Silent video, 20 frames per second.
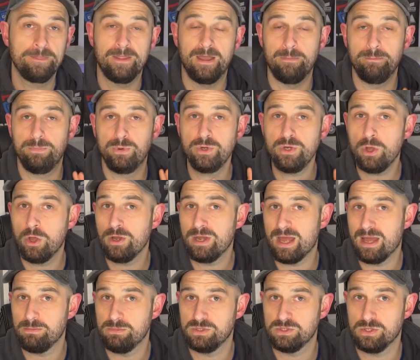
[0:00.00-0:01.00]
and put it on
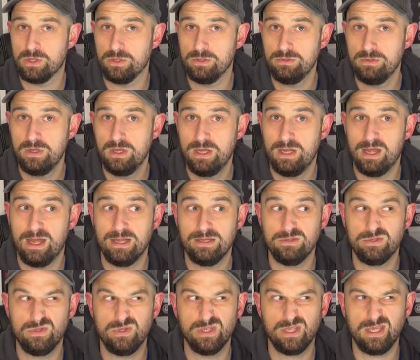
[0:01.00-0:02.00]
Amazon
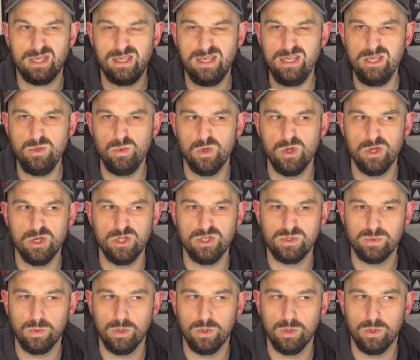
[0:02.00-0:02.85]
and the keywords